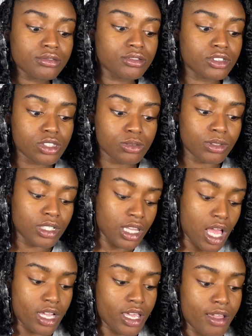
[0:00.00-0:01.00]
Just want to
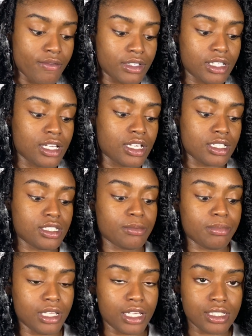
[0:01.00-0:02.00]
lock everything into
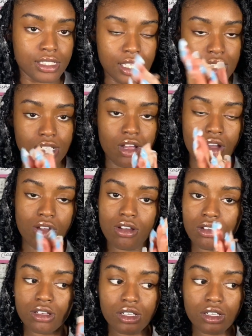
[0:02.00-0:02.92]
place, that's all.